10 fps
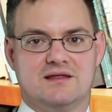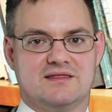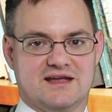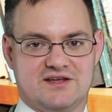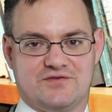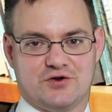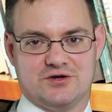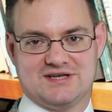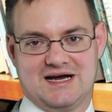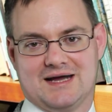Thank you for
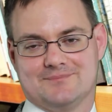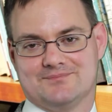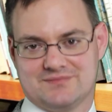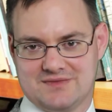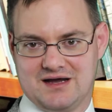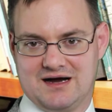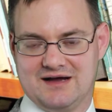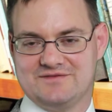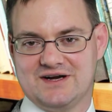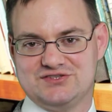your time.
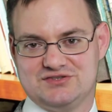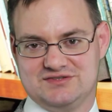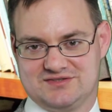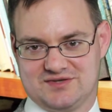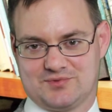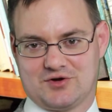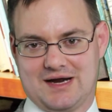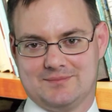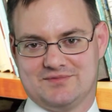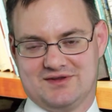I invite you to
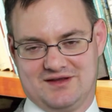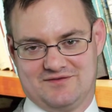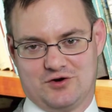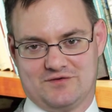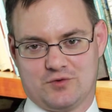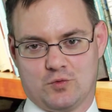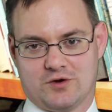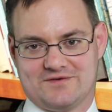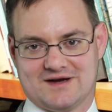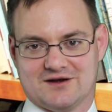subscribe to the Evolving
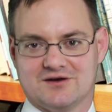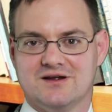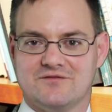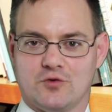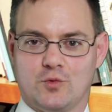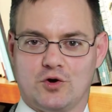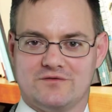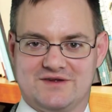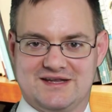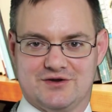Warfighter for more
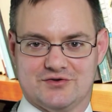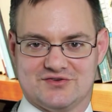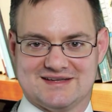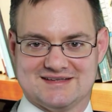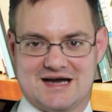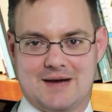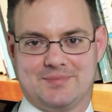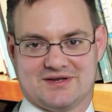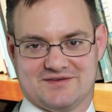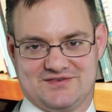videos on the
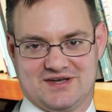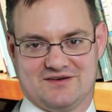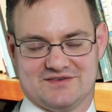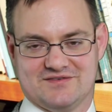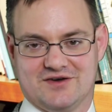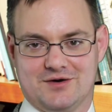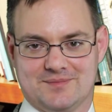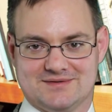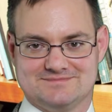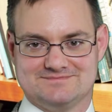topic of
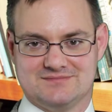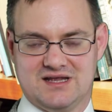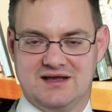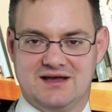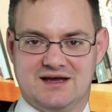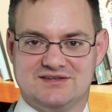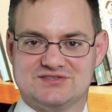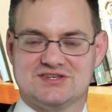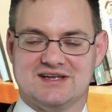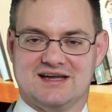self-development.
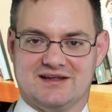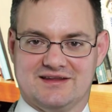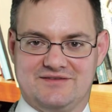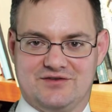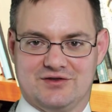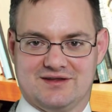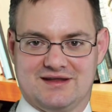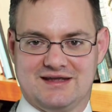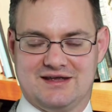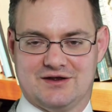Additionally, I'll leave you a
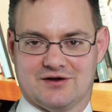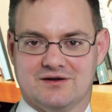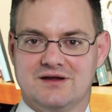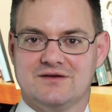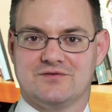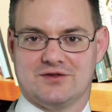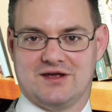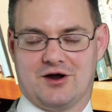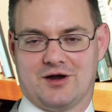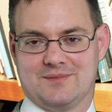link here for
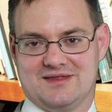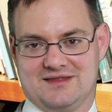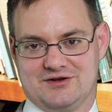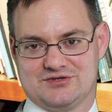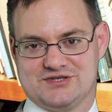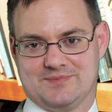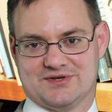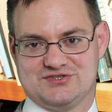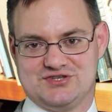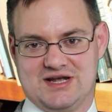the Army Leadership
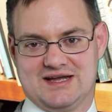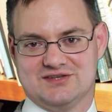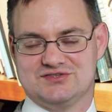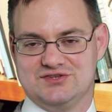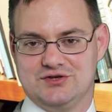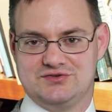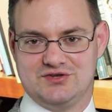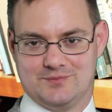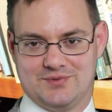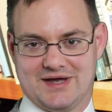Exchange
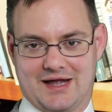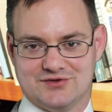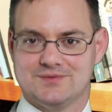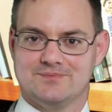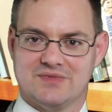YouTube page.